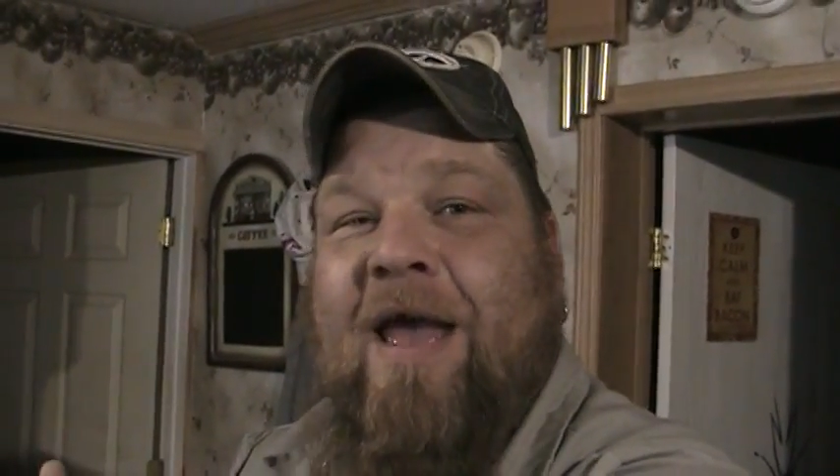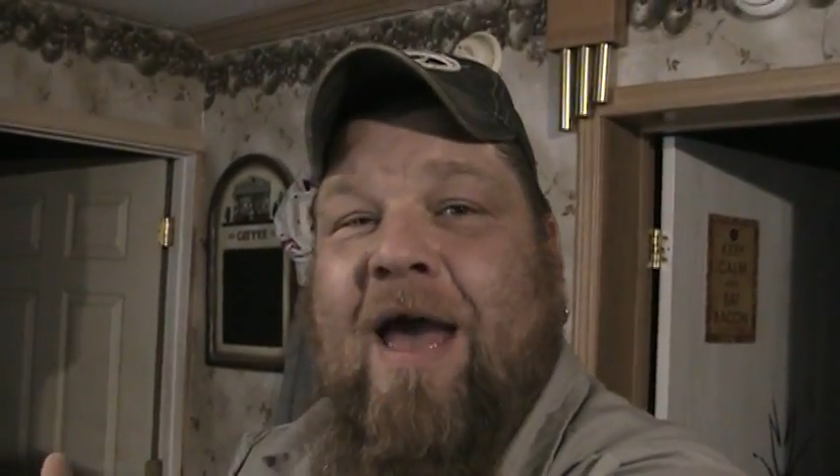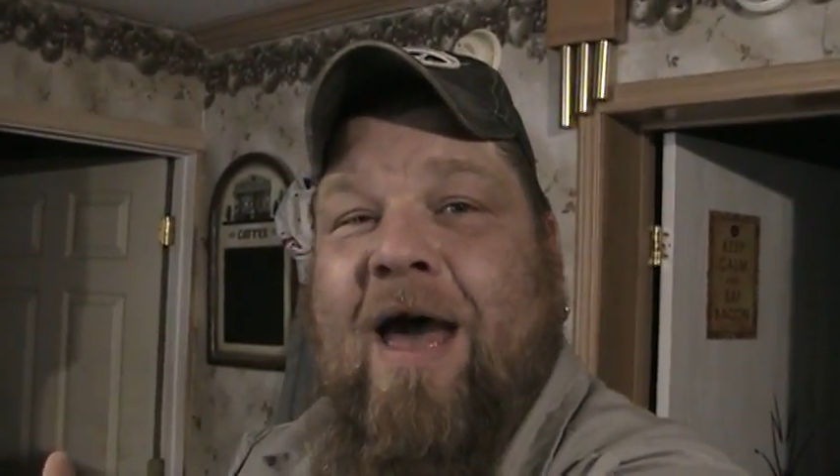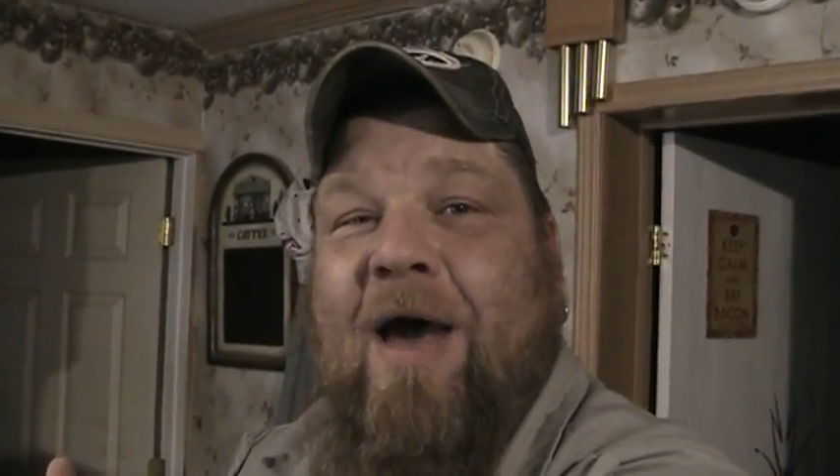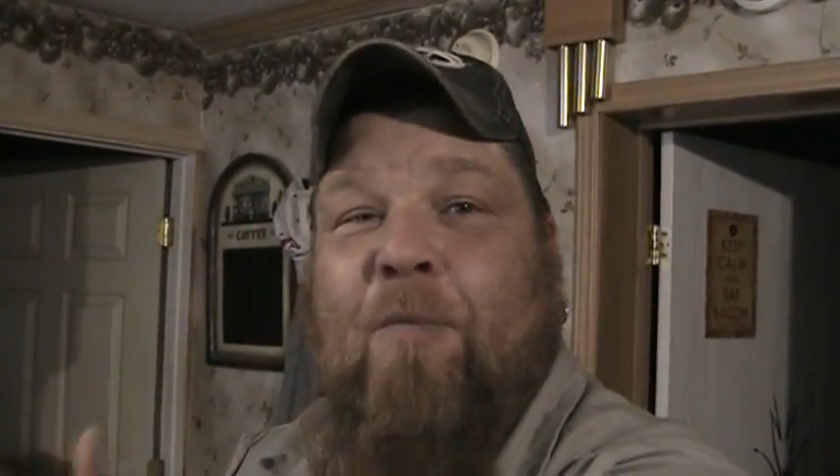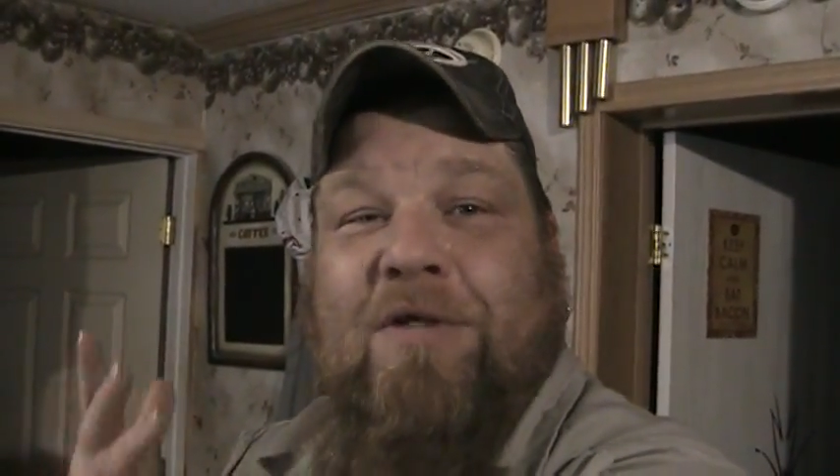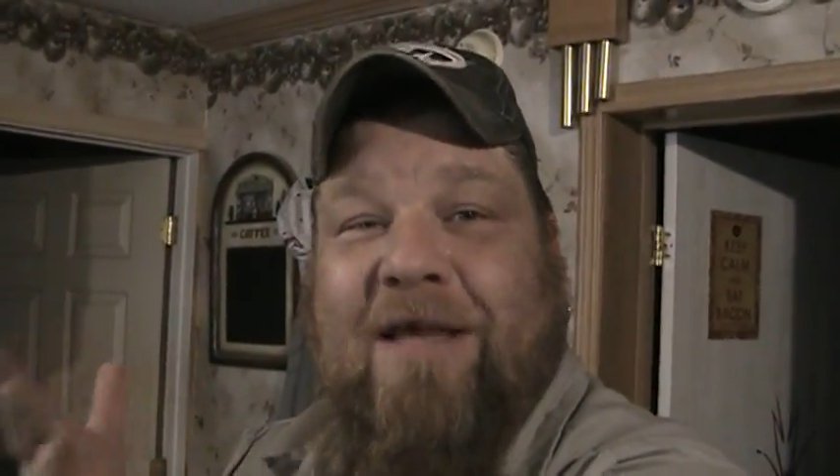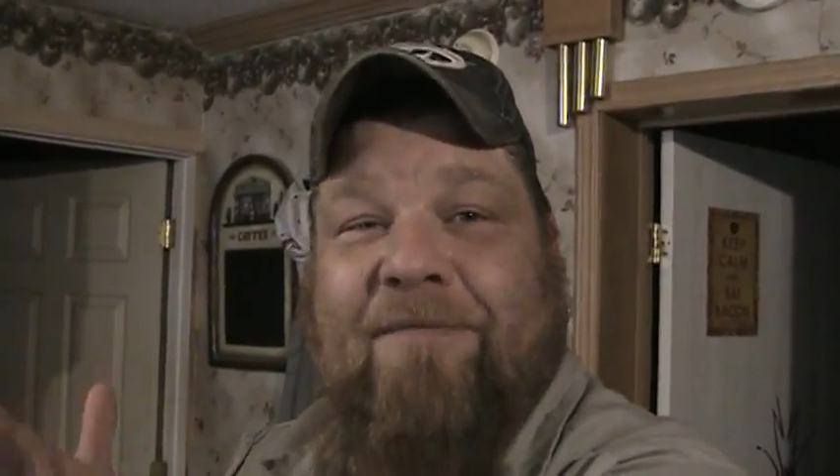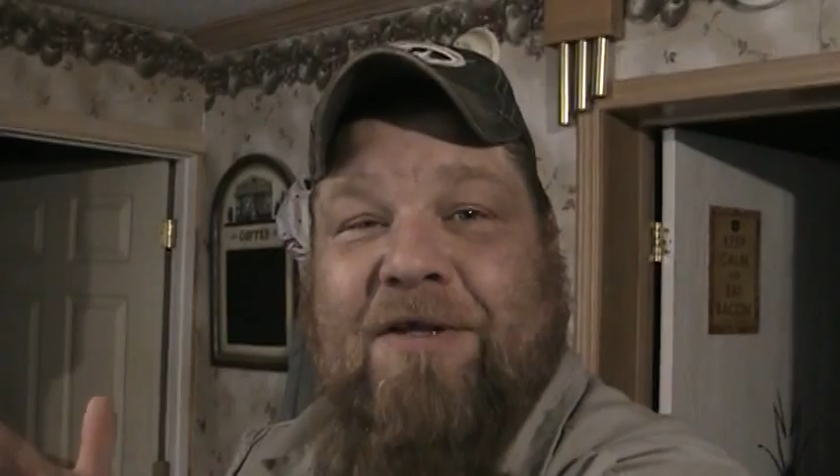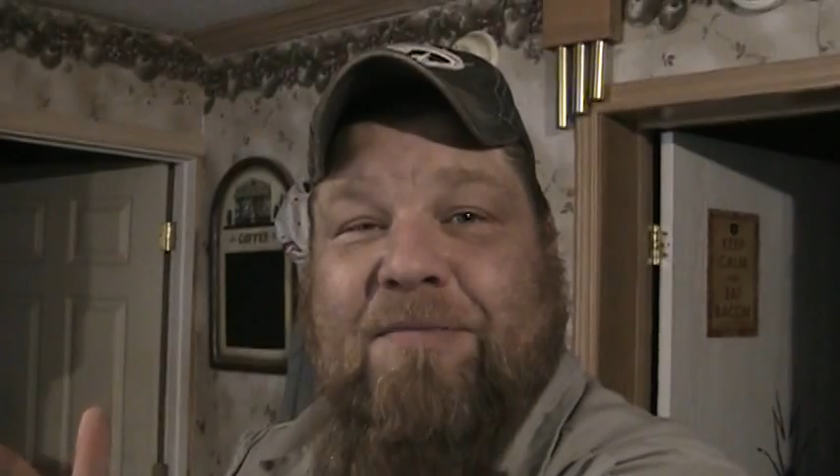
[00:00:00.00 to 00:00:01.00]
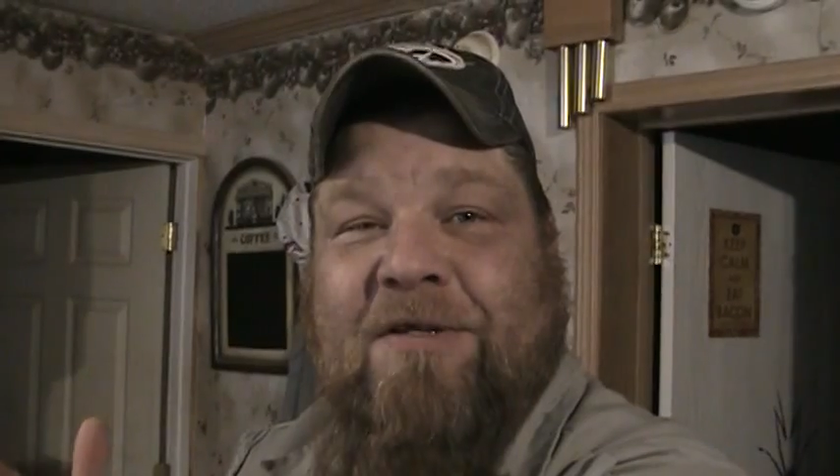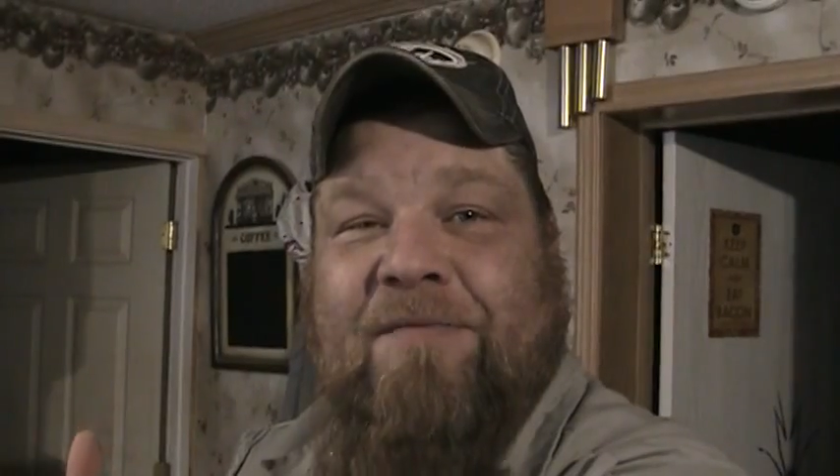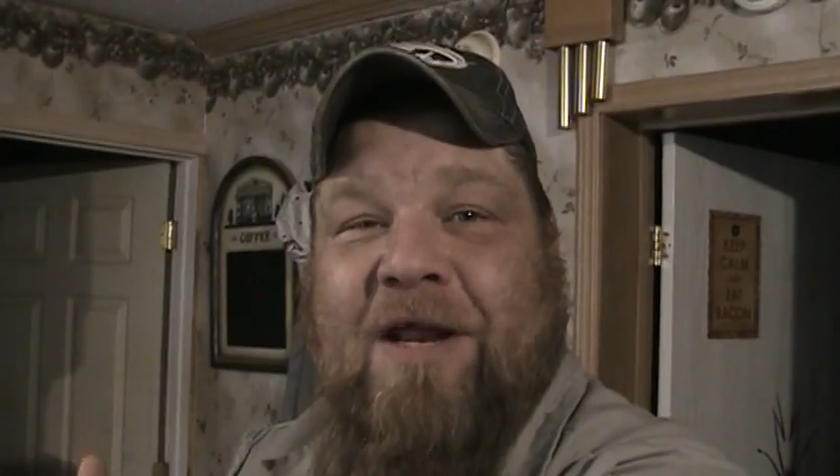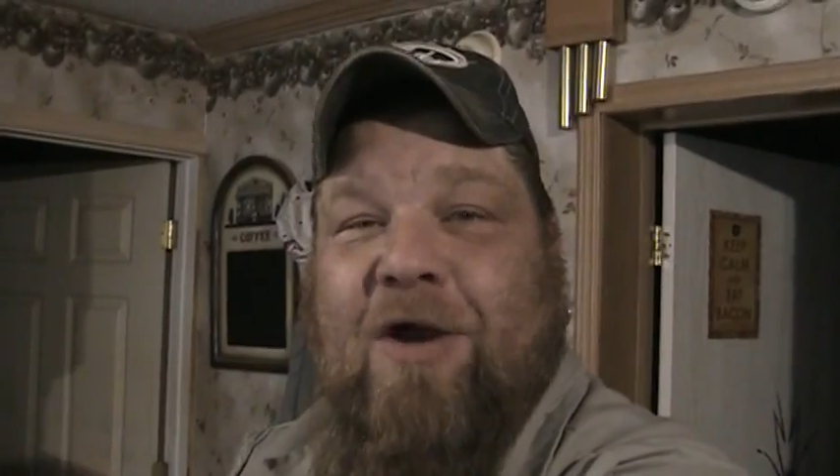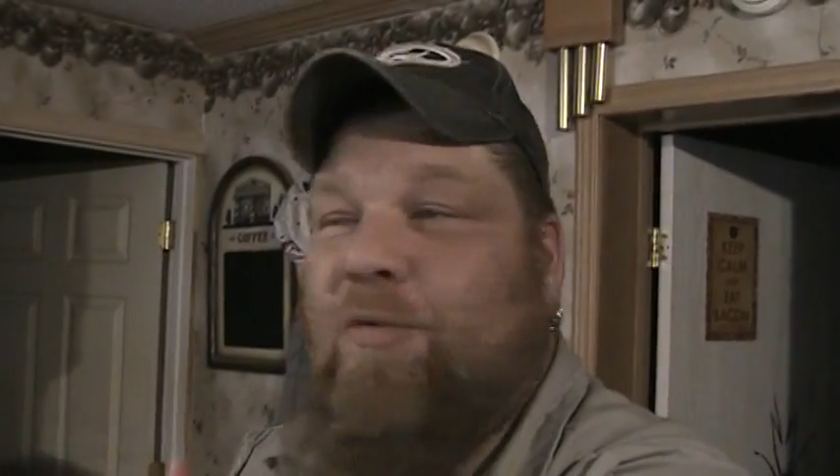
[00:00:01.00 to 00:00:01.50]
Uh, once I finish up this
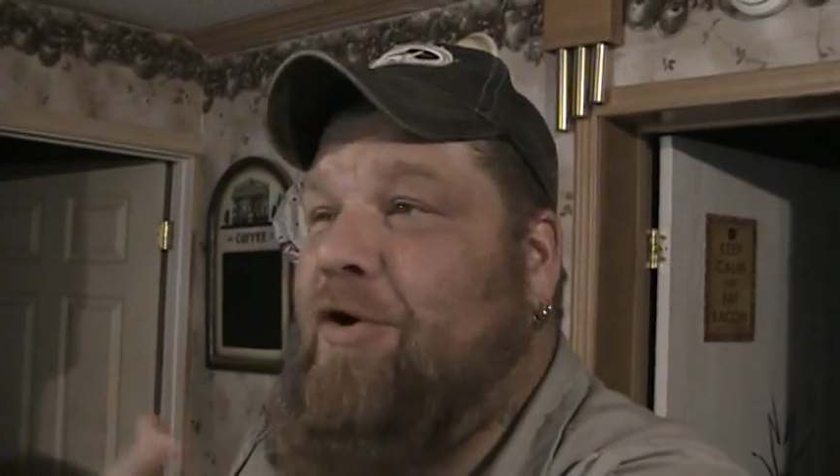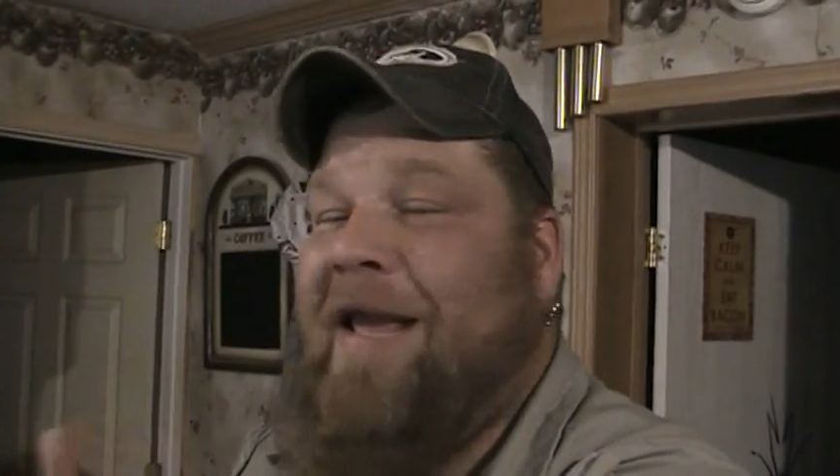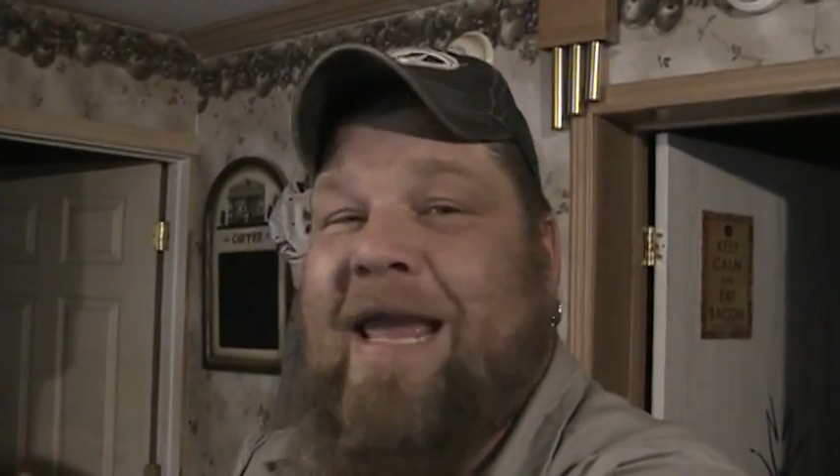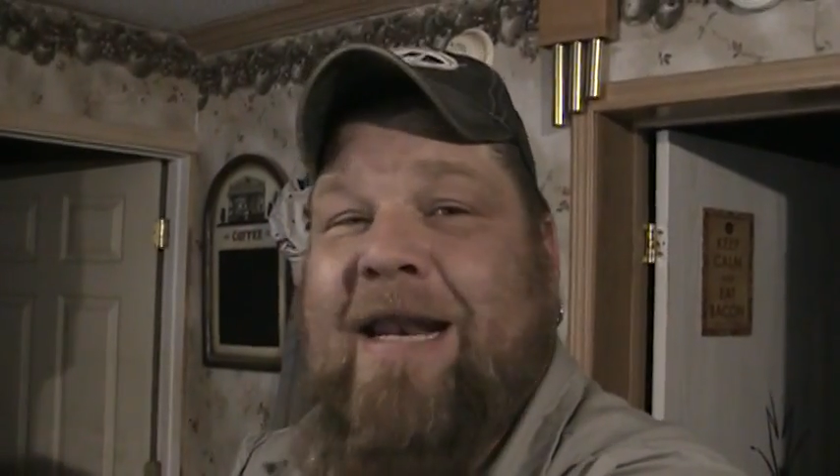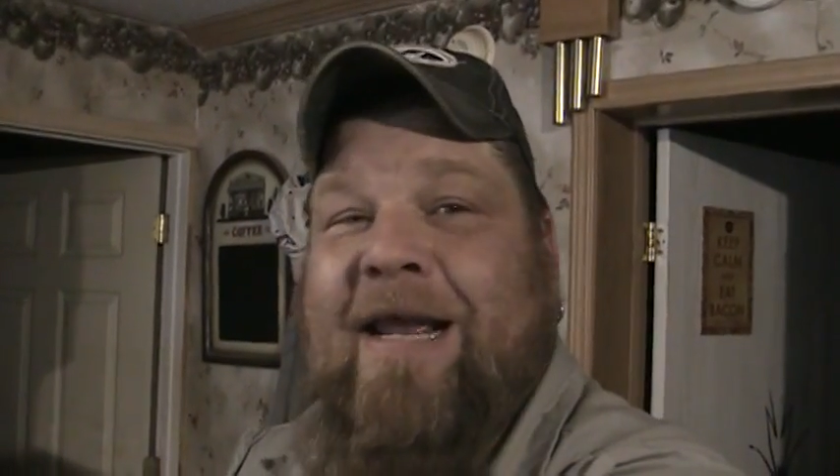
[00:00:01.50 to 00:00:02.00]
video, we're going to eat,